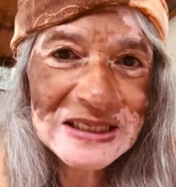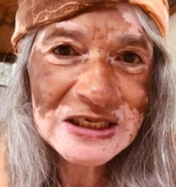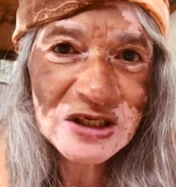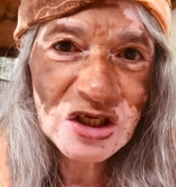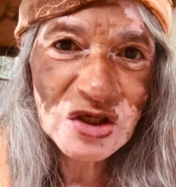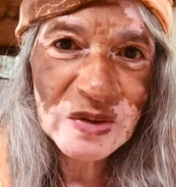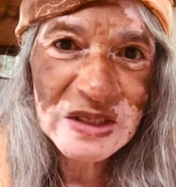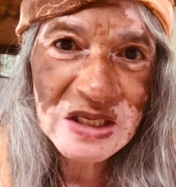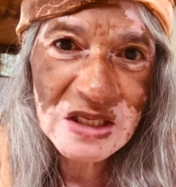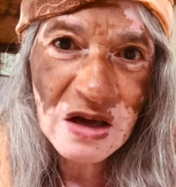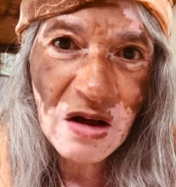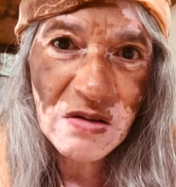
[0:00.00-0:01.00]
into a
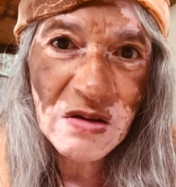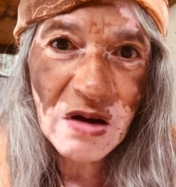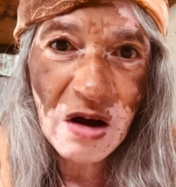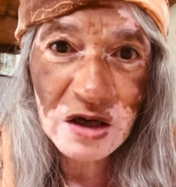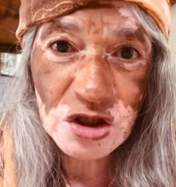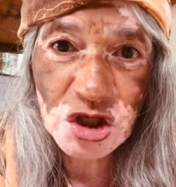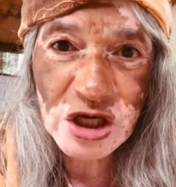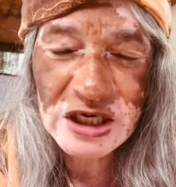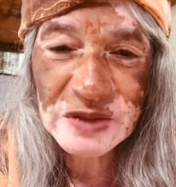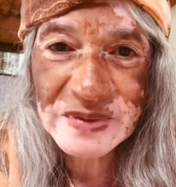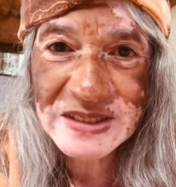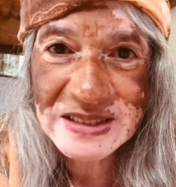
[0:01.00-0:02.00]
soul
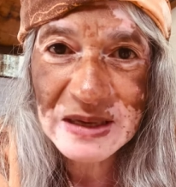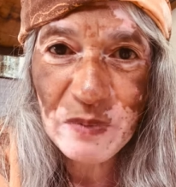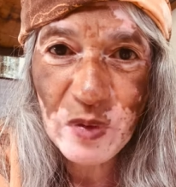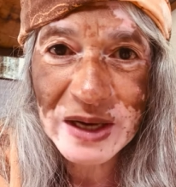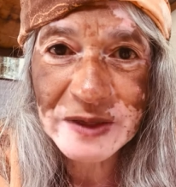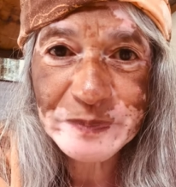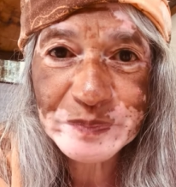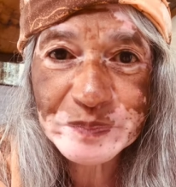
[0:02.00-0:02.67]
contract with someone,